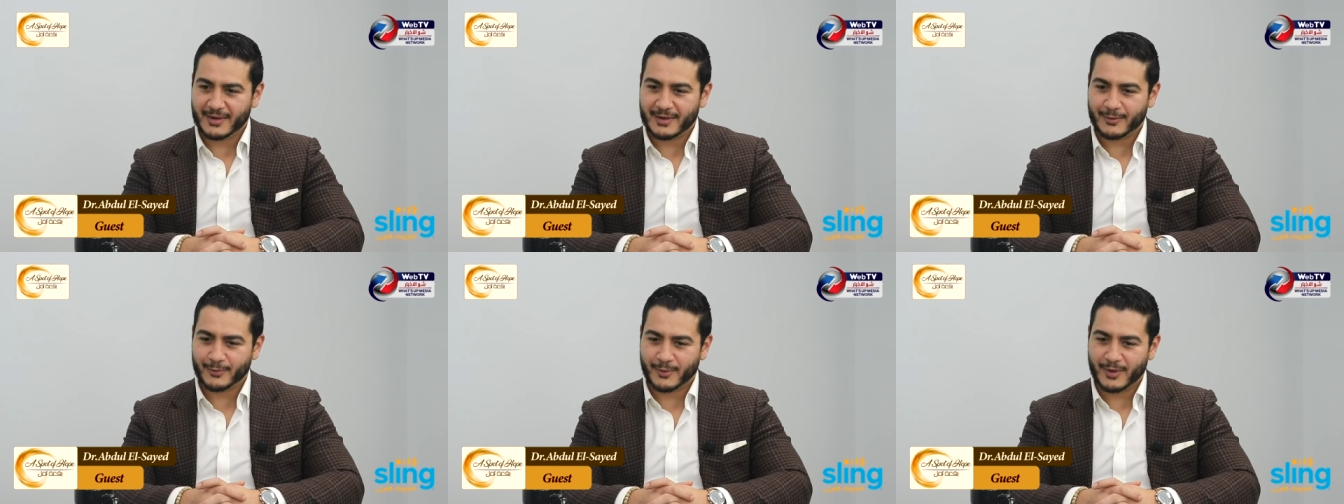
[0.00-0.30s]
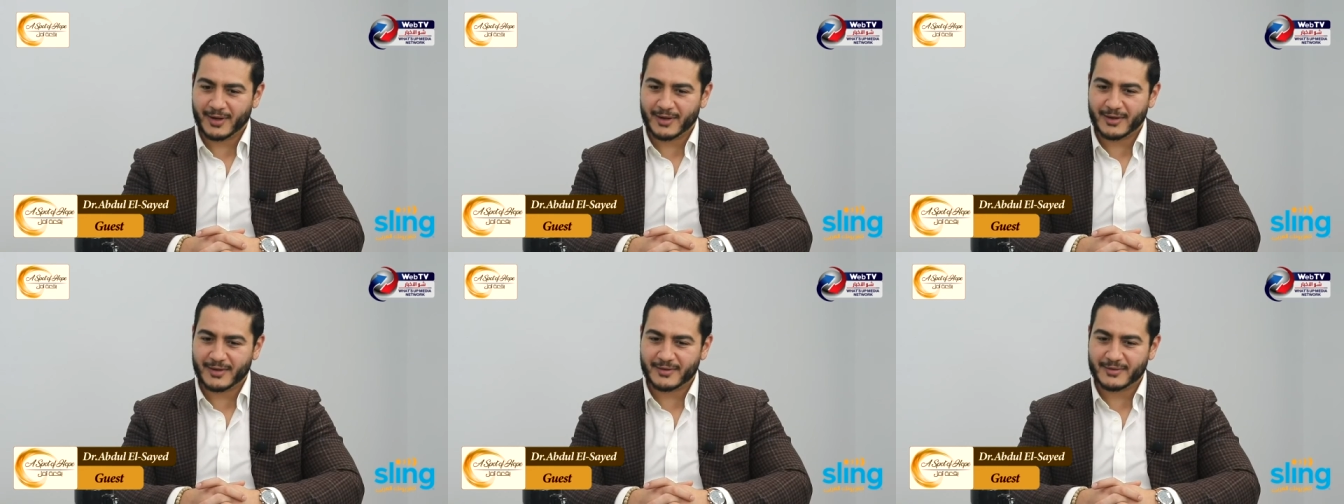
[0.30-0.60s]
it
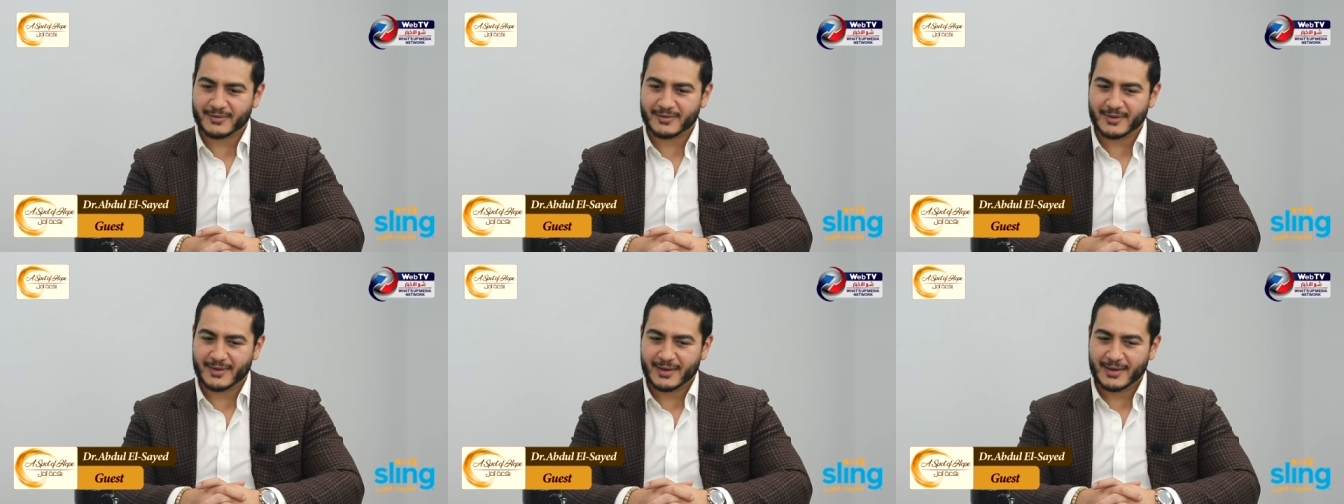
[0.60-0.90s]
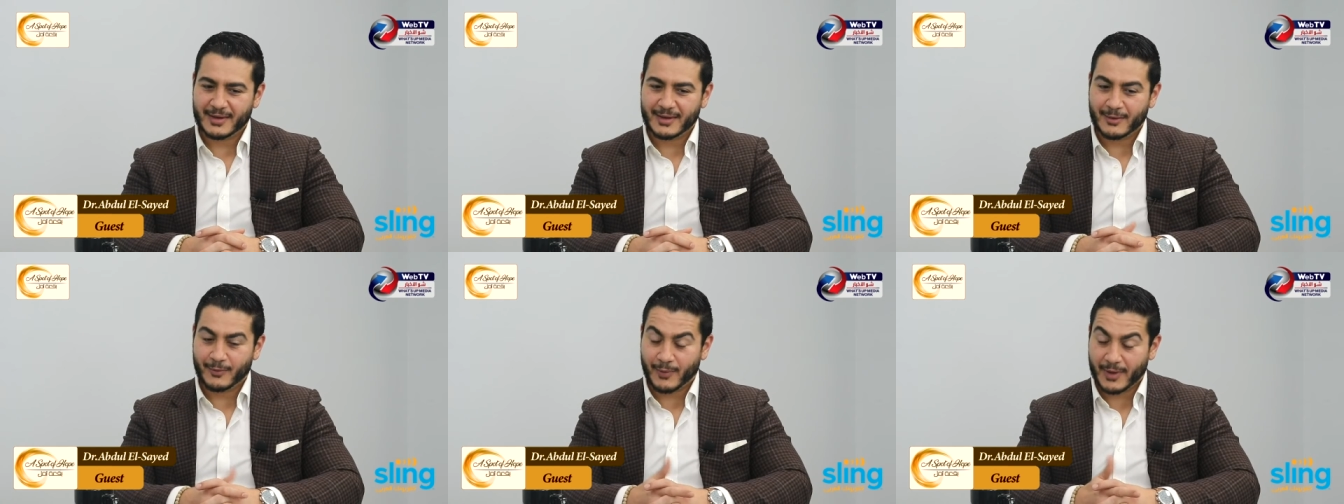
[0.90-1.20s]
was
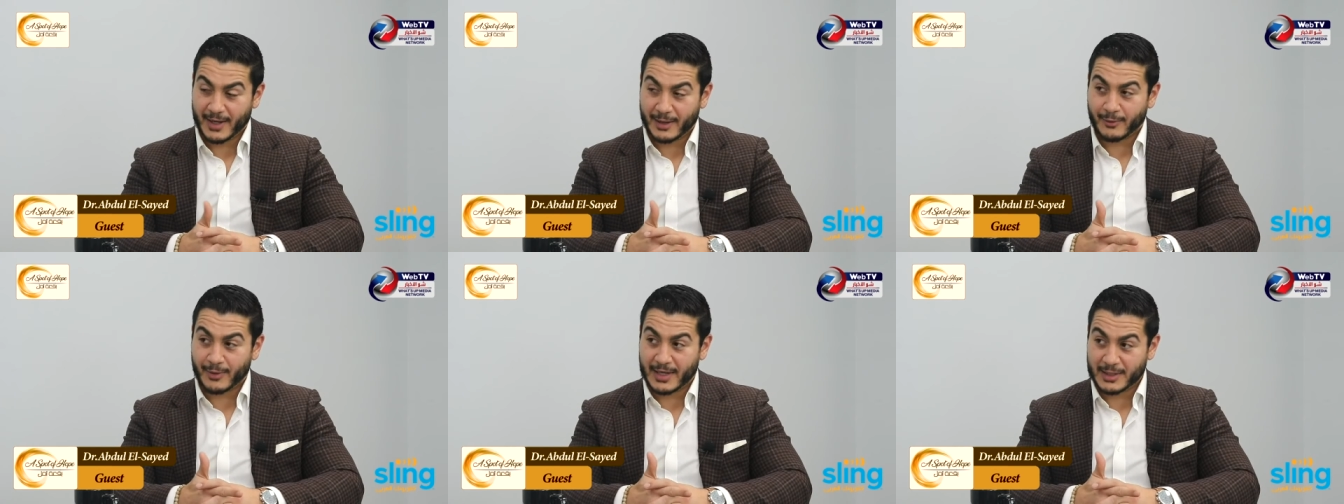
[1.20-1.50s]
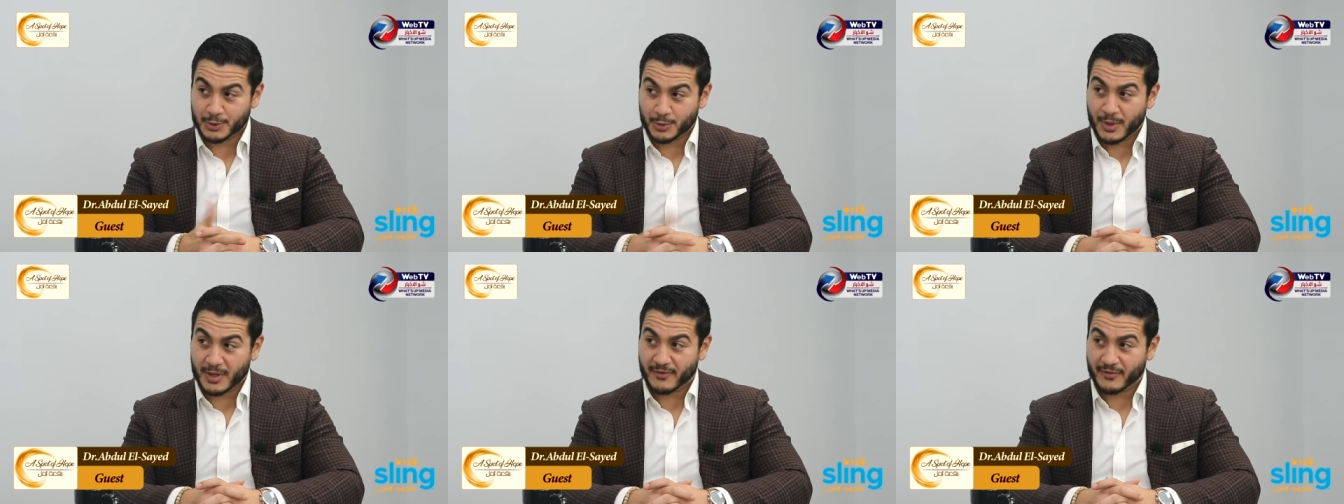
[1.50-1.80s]
when I
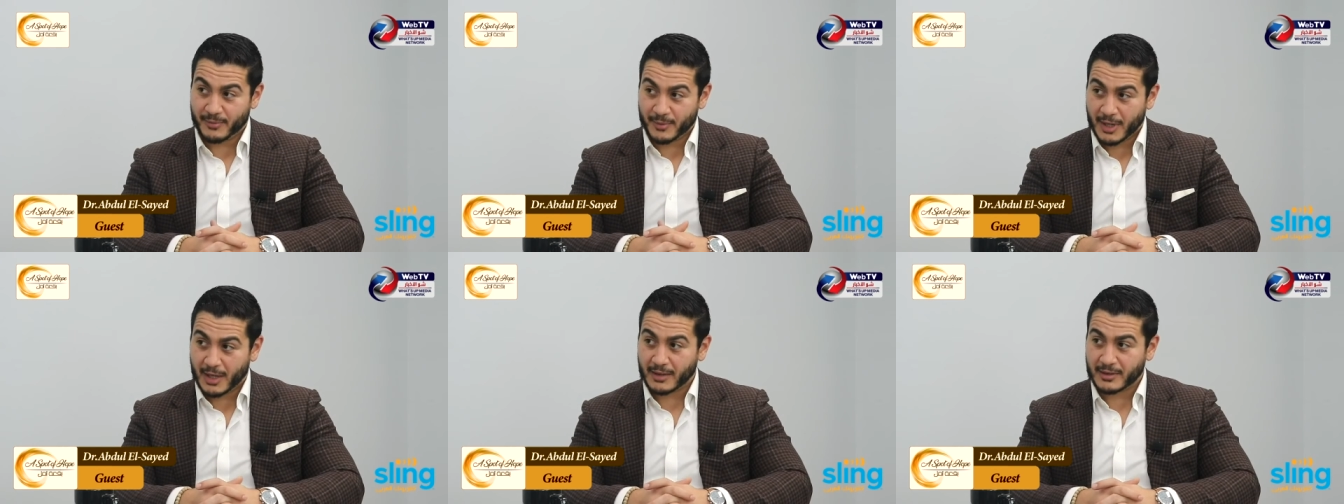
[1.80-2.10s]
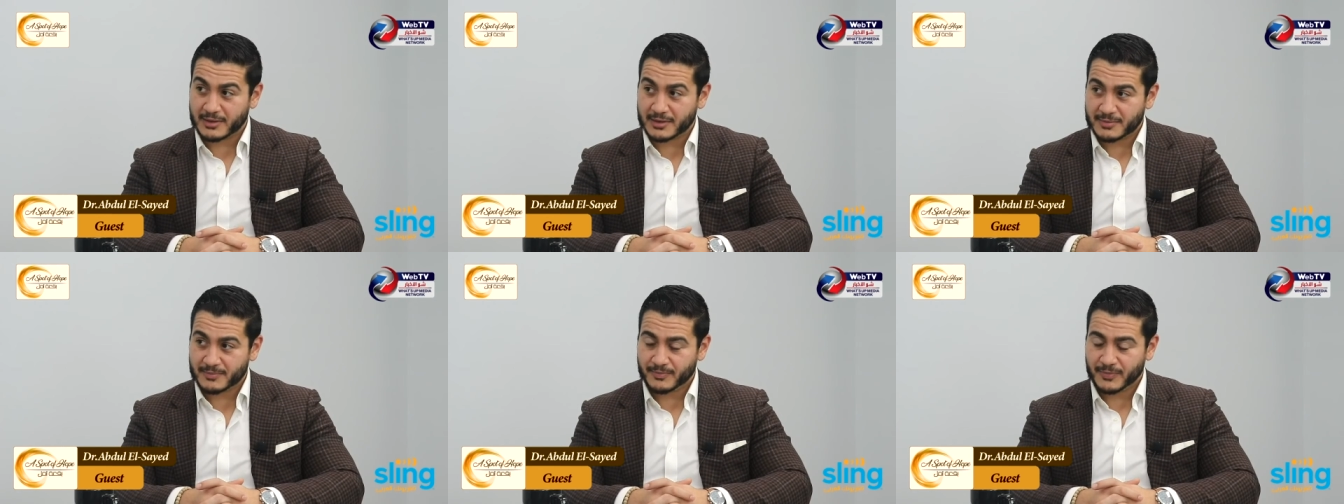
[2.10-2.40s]
graduated from
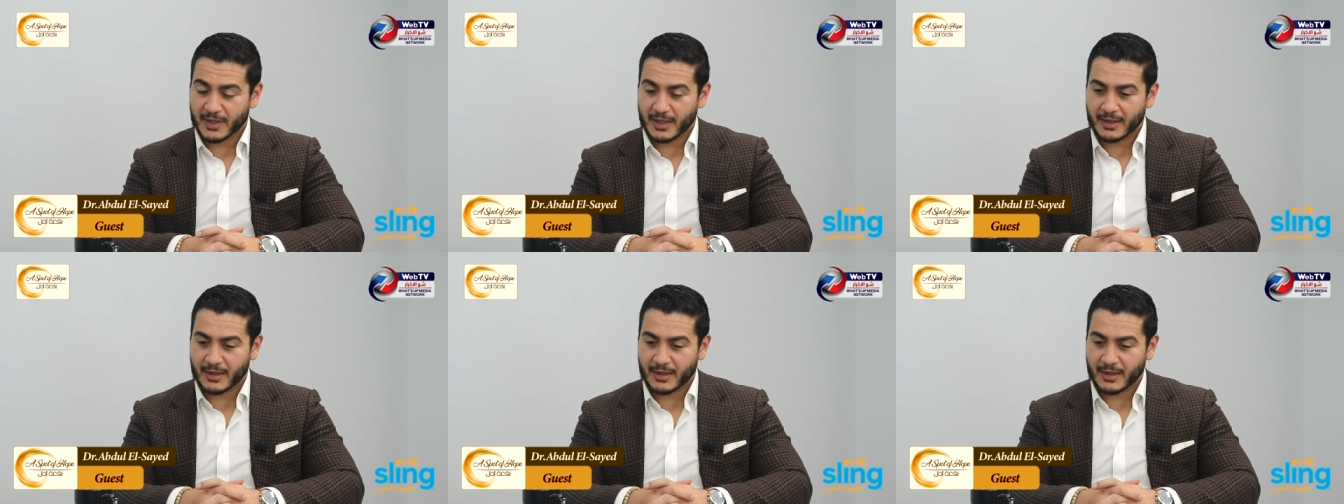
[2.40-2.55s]
college.